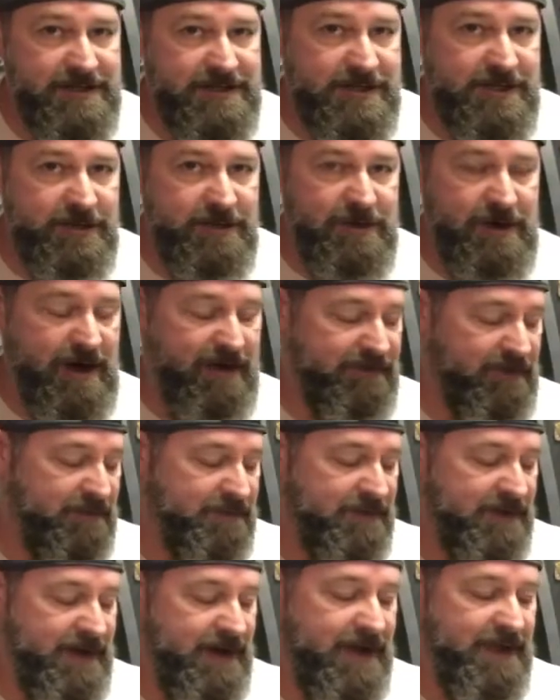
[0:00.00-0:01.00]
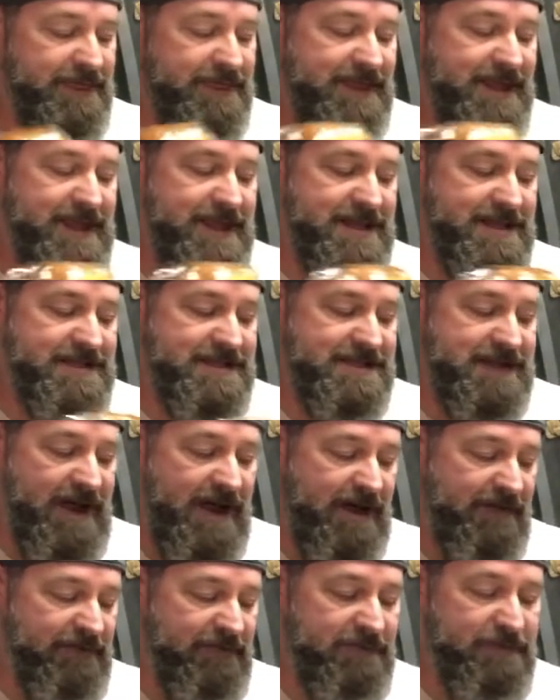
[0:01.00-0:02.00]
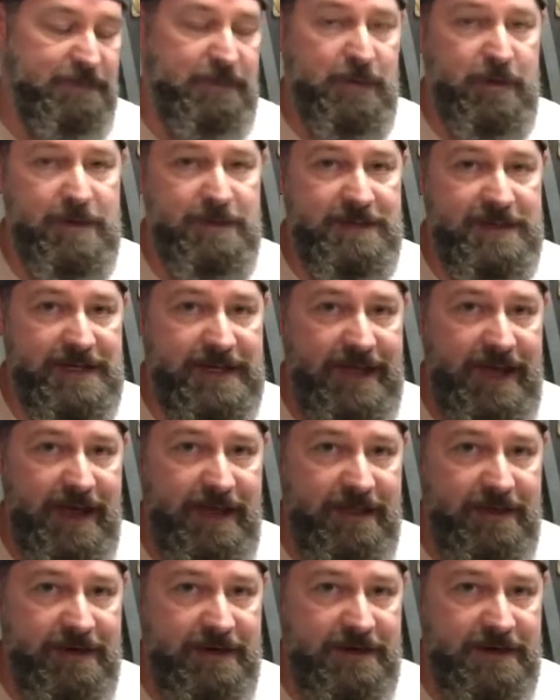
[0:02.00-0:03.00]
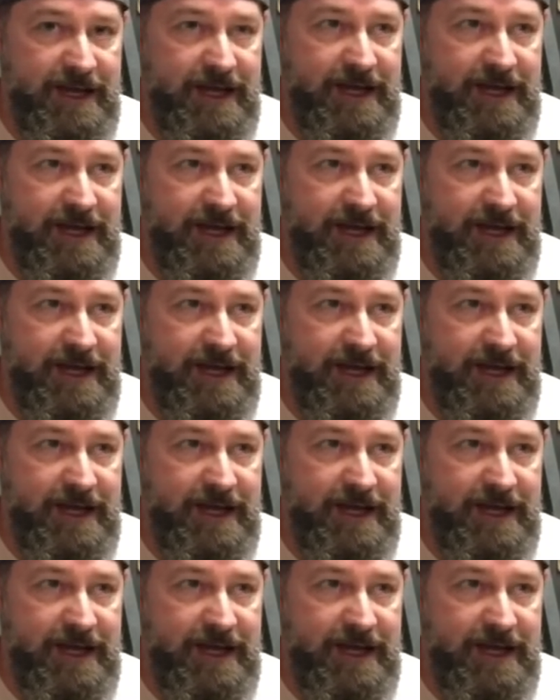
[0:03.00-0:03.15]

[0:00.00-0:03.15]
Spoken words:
2 of them, cut the ends off, put them together,